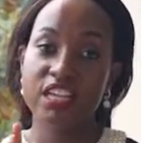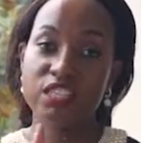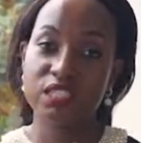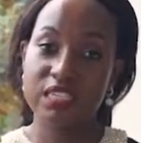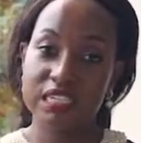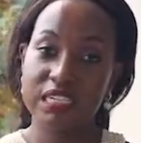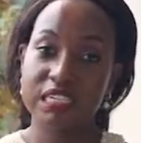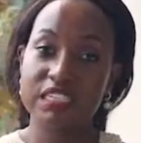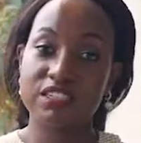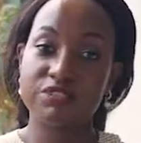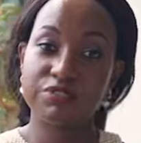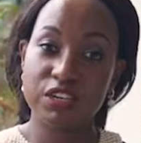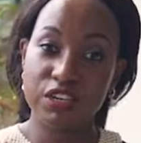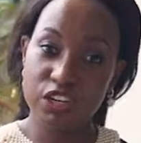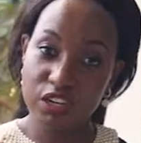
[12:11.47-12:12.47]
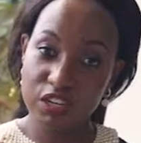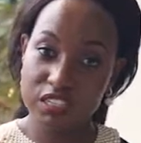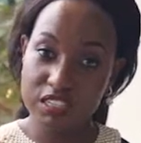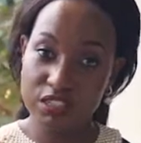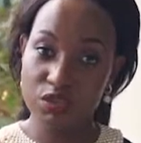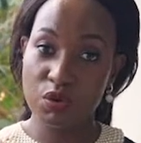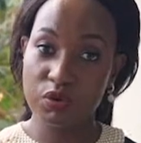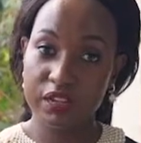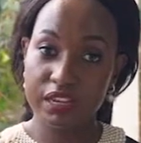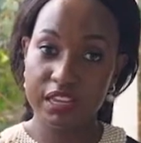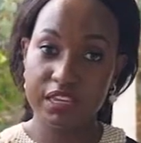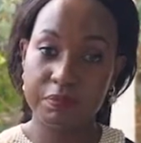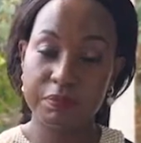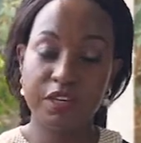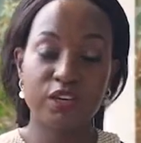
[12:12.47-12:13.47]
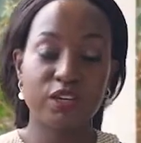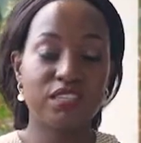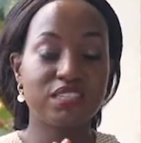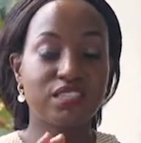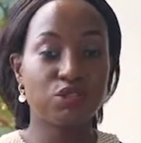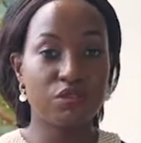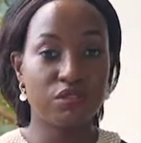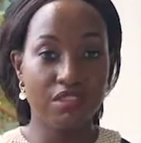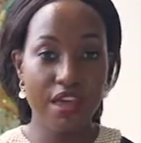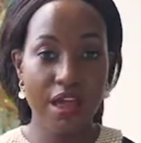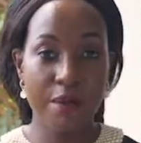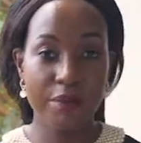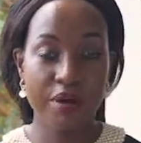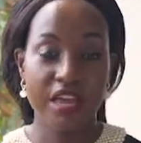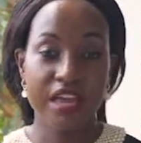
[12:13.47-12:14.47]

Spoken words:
to study different courses online, because to them,